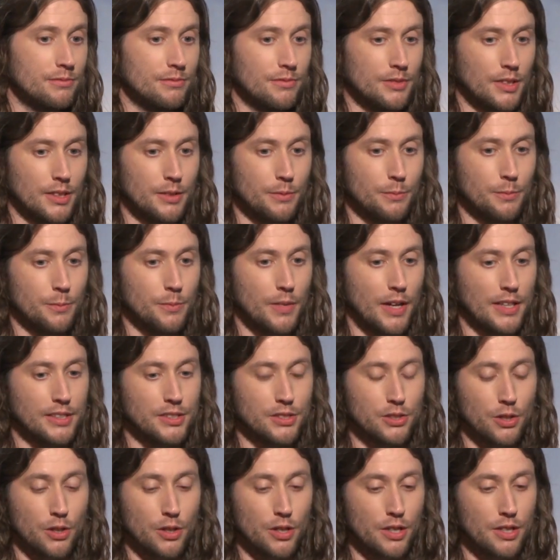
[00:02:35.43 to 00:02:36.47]
Like I
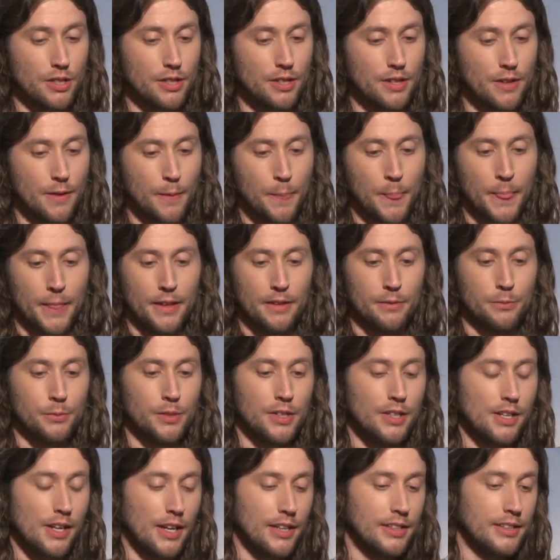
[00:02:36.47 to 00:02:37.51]
started
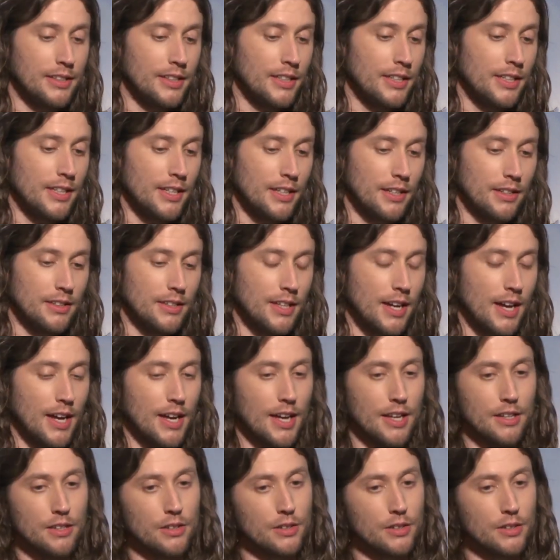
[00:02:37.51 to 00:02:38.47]
with an idea that I had.